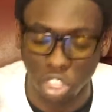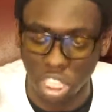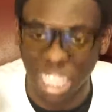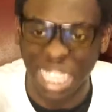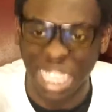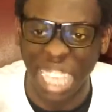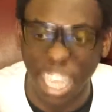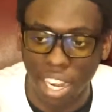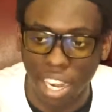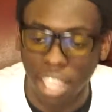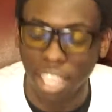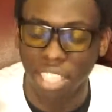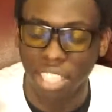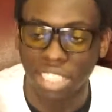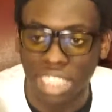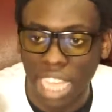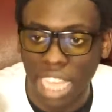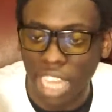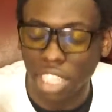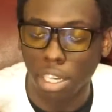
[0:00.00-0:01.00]
getting
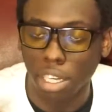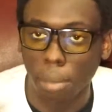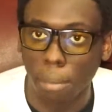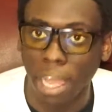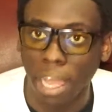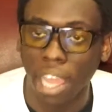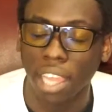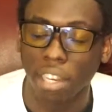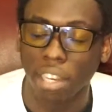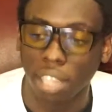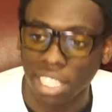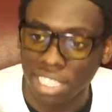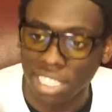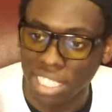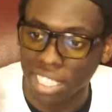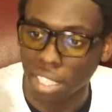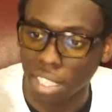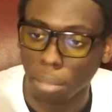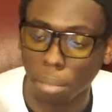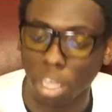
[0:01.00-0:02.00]
inside your mind into
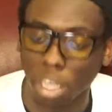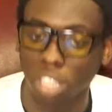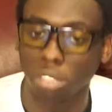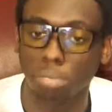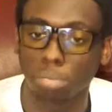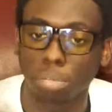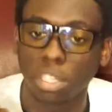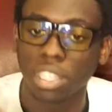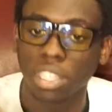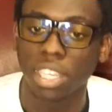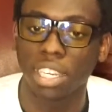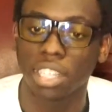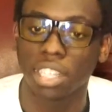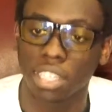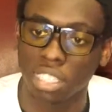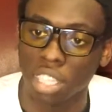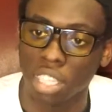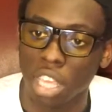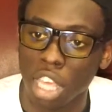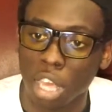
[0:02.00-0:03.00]
the multiple
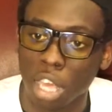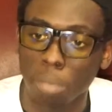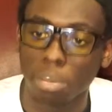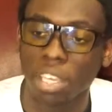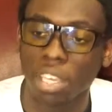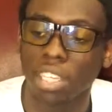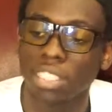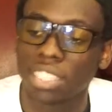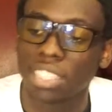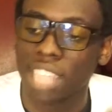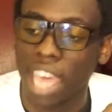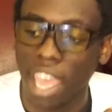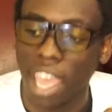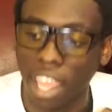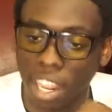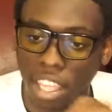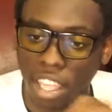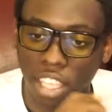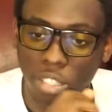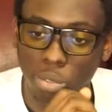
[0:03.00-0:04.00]
layers, because
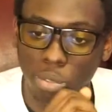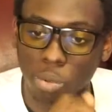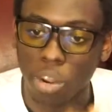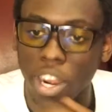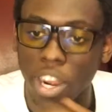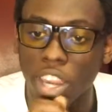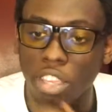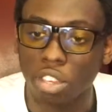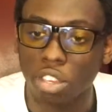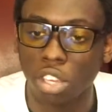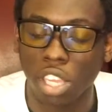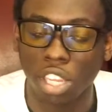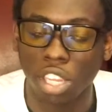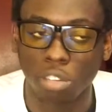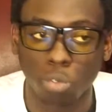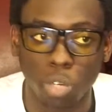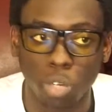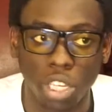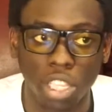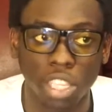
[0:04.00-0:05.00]
that is where you
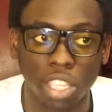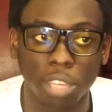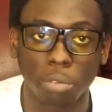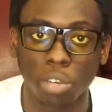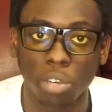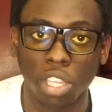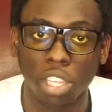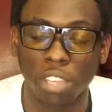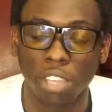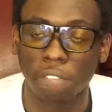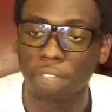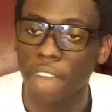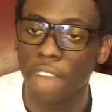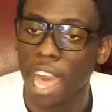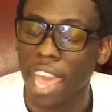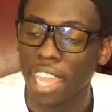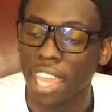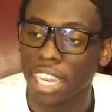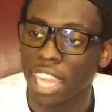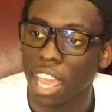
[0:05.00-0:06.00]
can really, really
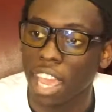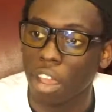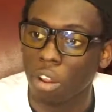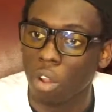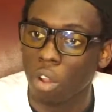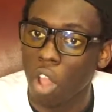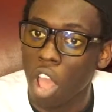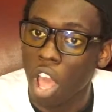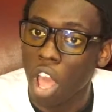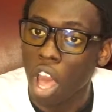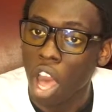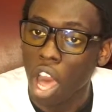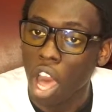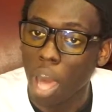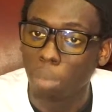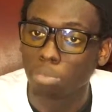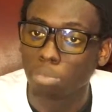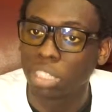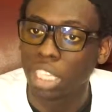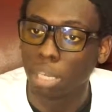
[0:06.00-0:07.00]
find out
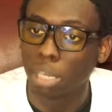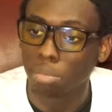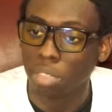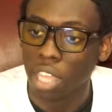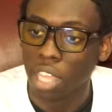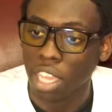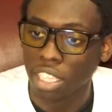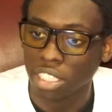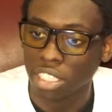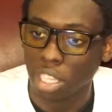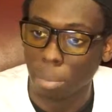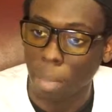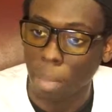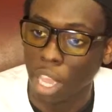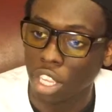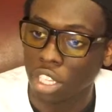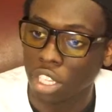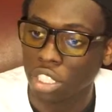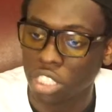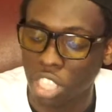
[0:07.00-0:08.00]
deep things
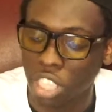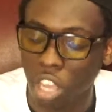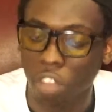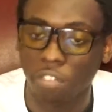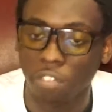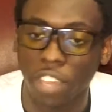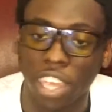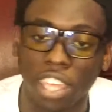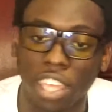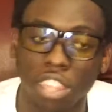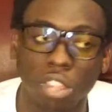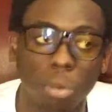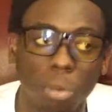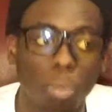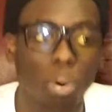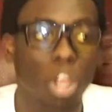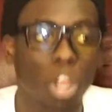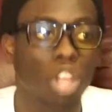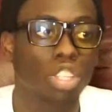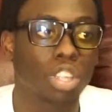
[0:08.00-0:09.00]
about yourself and the
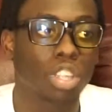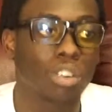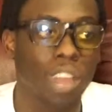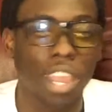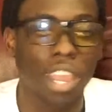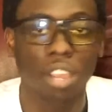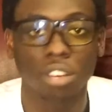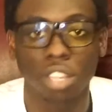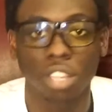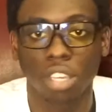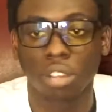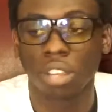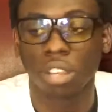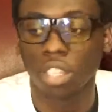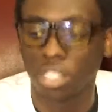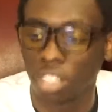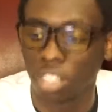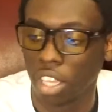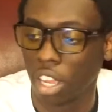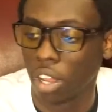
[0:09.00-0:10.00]
world around you.
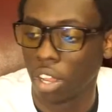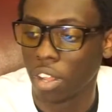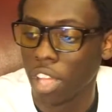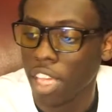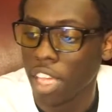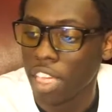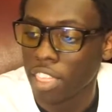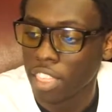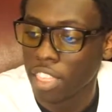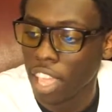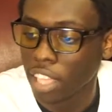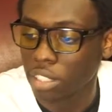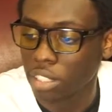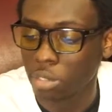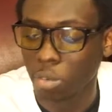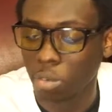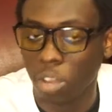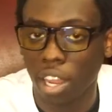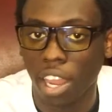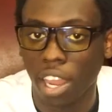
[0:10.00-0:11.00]
So that's
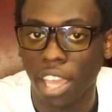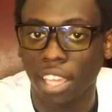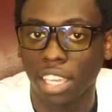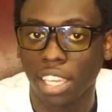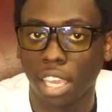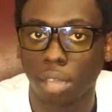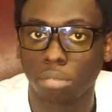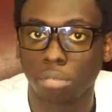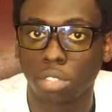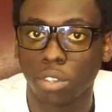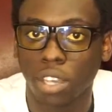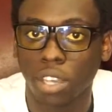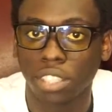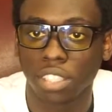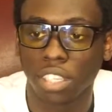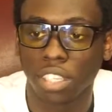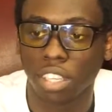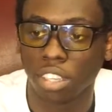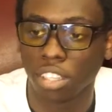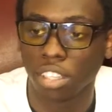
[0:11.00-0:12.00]
what I came to as a
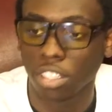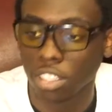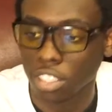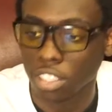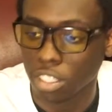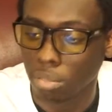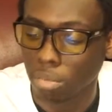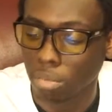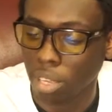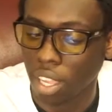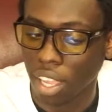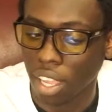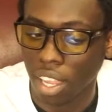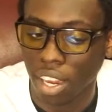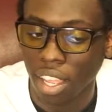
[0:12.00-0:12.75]
conclusion. But